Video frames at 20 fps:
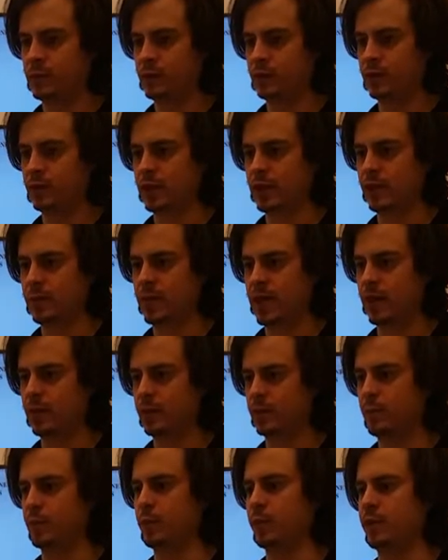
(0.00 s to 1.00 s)
Click on
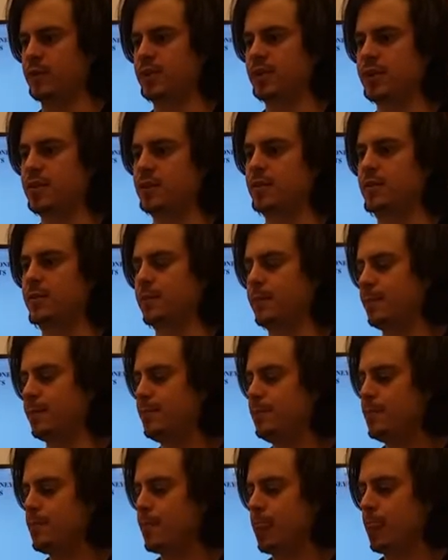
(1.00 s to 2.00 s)
PowerPoints.
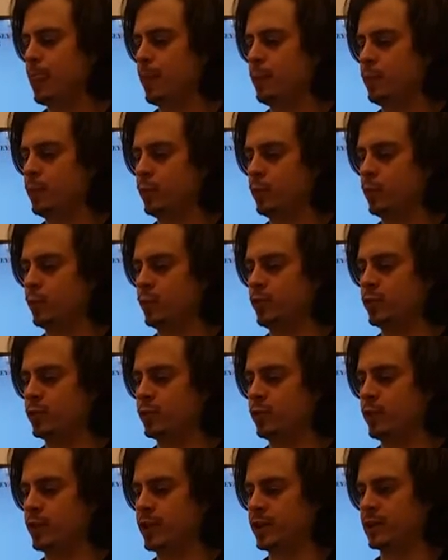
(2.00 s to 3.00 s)

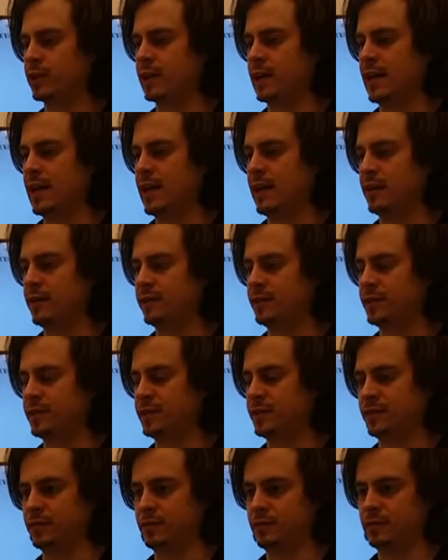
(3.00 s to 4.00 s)
Real quick, they have
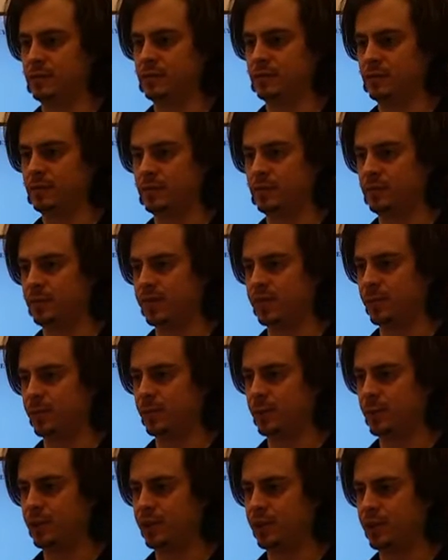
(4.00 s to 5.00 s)

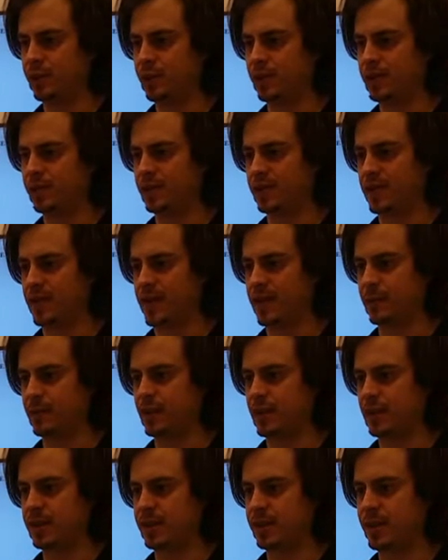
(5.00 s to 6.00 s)
some really useful
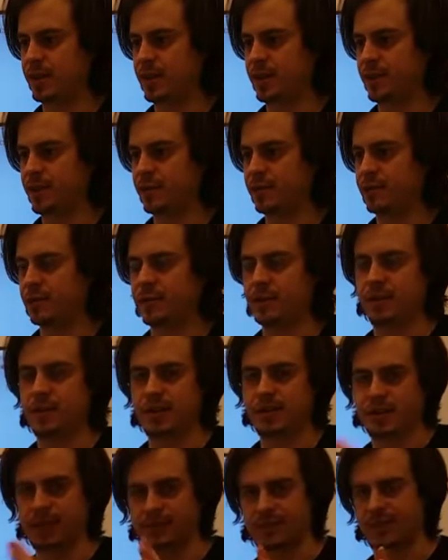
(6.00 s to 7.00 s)
timelines in here.
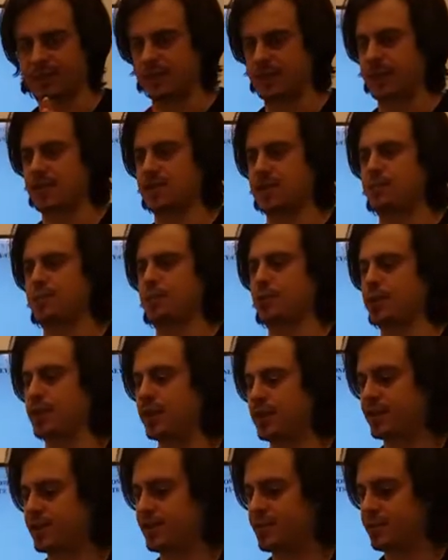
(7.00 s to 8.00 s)
Just give us a sense of
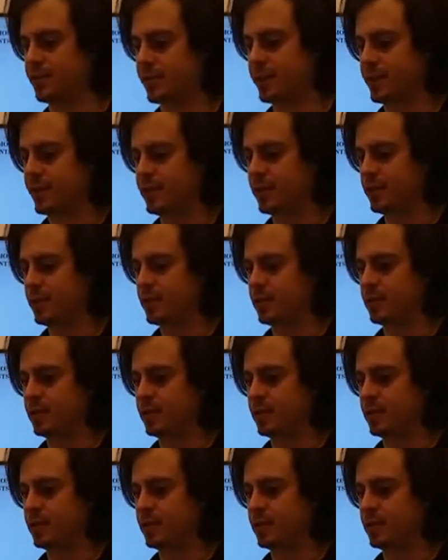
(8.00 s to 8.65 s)
prehistory.